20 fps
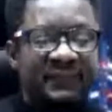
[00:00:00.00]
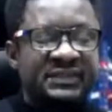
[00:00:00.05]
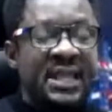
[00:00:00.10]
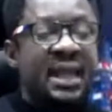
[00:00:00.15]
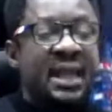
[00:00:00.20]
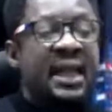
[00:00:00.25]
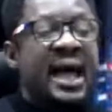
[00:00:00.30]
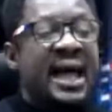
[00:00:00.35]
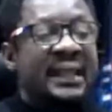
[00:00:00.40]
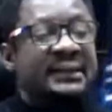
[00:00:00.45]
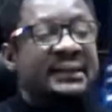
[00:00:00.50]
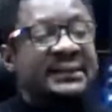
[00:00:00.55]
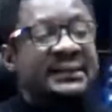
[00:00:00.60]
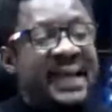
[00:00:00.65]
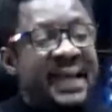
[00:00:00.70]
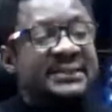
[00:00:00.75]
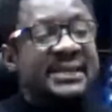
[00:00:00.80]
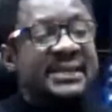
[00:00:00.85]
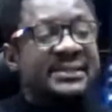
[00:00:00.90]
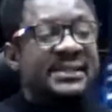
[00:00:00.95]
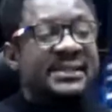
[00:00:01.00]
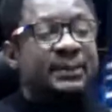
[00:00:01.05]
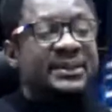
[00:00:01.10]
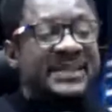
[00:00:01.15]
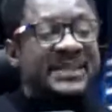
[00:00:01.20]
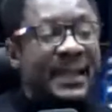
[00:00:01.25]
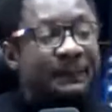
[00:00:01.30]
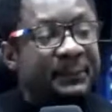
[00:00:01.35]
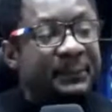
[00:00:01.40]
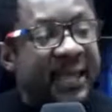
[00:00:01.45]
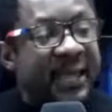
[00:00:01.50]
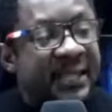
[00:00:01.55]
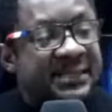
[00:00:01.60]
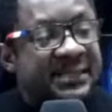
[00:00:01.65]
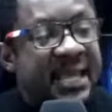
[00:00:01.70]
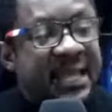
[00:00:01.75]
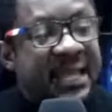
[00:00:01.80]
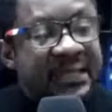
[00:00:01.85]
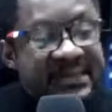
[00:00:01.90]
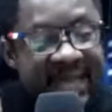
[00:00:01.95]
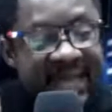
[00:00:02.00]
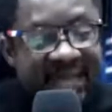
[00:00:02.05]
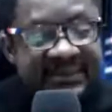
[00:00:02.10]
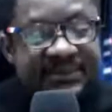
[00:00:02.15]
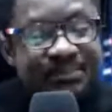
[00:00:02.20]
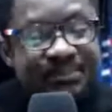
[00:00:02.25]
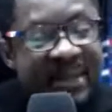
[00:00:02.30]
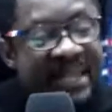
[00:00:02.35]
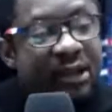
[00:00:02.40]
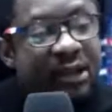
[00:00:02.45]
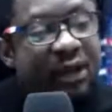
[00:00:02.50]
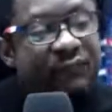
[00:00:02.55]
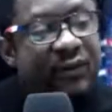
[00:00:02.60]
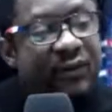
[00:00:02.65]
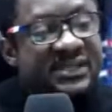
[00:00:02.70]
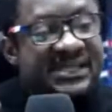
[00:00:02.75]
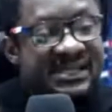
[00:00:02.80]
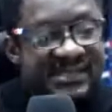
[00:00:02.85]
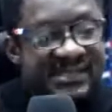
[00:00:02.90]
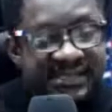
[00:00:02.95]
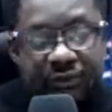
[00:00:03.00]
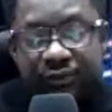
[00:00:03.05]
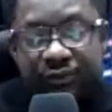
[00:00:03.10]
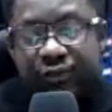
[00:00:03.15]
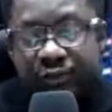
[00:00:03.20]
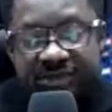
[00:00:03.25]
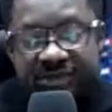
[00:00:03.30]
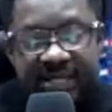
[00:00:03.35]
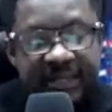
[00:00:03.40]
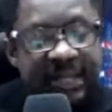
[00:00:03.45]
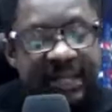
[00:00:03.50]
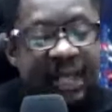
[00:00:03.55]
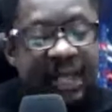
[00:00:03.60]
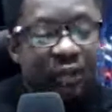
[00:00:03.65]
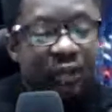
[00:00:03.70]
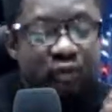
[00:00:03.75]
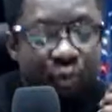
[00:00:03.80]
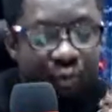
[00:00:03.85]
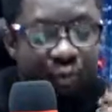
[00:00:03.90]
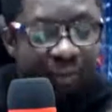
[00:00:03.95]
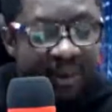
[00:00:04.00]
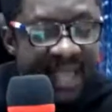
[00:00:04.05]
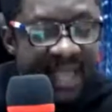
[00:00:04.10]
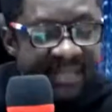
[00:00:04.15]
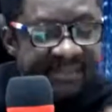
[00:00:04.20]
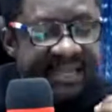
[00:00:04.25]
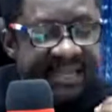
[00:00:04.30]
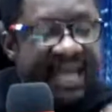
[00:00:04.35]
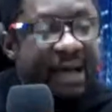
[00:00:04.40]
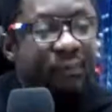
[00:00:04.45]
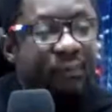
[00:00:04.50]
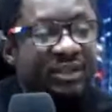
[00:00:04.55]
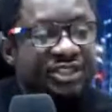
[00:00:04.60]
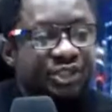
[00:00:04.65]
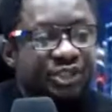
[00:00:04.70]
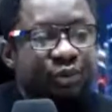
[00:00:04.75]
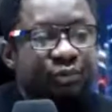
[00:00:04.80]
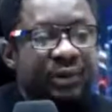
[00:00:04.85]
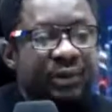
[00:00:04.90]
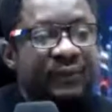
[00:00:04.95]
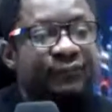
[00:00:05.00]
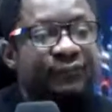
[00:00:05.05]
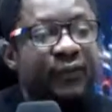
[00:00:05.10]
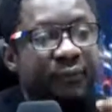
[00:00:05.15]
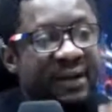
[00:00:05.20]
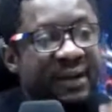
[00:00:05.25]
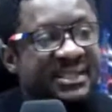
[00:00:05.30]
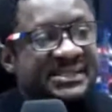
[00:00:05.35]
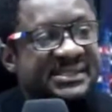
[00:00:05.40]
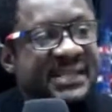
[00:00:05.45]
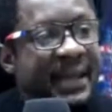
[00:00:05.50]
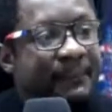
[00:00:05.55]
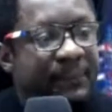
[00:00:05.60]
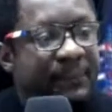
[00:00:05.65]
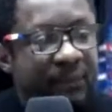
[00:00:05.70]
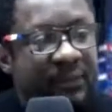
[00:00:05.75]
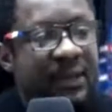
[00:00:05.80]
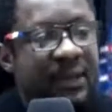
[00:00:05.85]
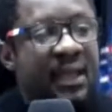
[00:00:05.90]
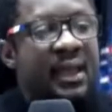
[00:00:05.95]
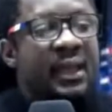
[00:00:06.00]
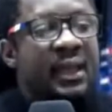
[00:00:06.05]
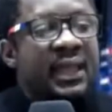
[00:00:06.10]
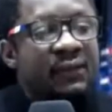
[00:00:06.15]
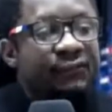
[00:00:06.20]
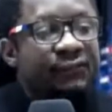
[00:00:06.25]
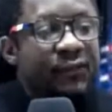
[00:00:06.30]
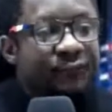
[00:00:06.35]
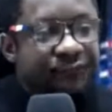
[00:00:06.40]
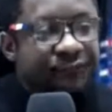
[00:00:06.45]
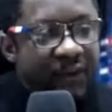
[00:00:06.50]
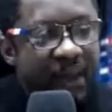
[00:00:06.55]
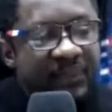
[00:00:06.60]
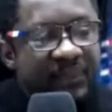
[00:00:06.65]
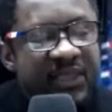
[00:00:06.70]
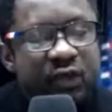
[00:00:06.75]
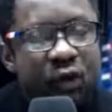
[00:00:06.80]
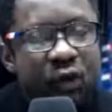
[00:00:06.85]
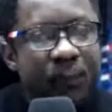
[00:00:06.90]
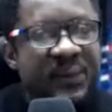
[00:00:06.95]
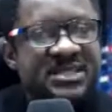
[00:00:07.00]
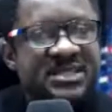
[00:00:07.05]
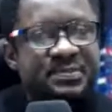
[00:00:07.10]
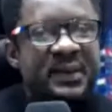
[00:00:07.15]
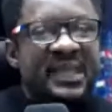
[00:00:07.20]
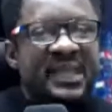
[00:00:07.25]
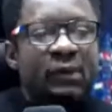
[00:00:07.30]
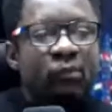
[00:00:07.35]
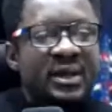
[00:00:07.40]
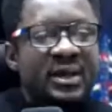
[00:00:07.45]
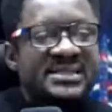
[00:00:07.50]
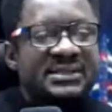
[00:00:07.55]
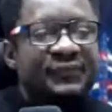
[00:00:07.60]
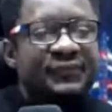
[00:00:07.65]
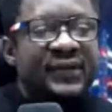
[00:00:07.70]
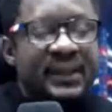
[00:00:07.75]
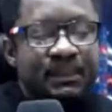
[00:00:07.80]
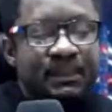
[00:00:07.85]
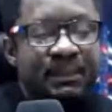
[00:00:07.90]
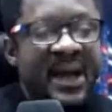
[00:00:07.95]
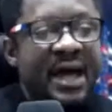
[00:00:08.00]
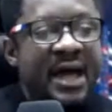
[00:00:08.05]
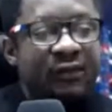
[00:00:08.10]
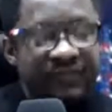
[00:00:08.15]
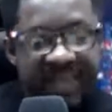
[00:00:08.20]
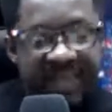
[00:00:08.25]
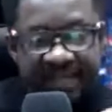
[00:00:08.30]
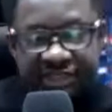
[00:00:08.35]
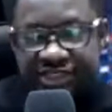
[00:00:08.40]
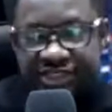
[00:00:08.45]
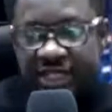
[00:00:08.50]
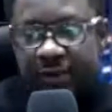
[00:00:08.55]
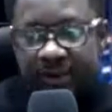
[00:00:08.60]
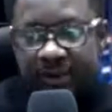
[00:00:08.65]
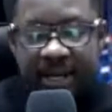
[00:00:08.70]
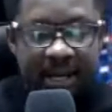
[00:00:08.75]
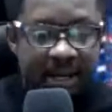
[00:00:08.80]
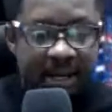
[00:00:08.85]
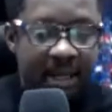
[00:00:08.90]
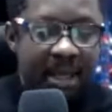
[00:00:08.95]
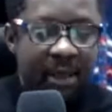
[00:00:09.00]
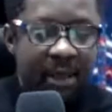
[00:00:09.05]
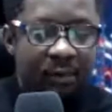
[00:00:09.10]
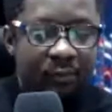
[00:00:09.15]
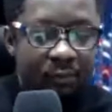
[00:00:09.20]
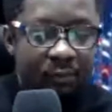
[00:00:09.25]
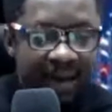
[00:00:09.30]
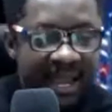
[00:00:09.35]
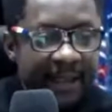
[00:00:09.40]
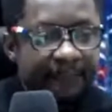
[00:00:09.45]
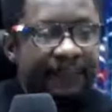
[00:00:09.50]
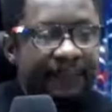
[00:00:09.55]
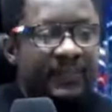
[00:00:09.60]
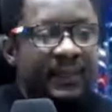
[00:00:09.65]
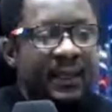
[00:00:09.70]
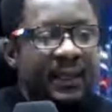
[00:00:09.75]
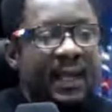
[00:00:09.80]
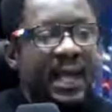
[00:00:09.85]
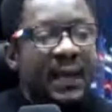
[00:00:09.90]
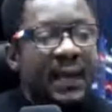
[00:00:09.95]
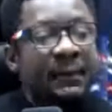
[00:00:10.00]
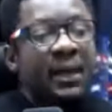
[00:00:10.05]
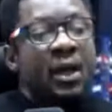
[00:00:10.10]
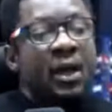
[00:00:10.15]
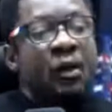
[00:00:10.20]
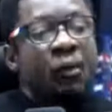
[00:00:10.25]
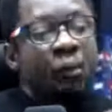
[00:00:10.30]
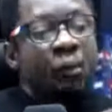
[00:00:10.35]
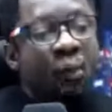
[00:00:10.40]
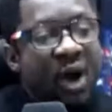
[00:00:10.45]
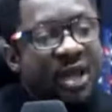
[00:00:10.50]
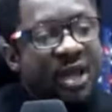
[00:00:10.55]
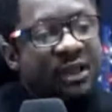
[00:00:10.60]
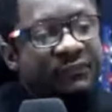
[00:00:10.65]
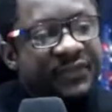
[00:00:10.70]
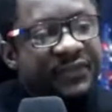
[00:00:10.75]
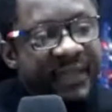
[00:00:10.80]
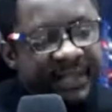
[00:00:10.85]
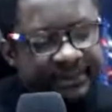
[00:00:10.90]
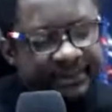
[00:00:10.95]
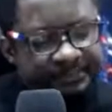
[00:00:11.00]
and that is the template that many of us are still using to raise our children. For example, if you're from the Yoruba-speaking West African part of Nigeria, right? One of the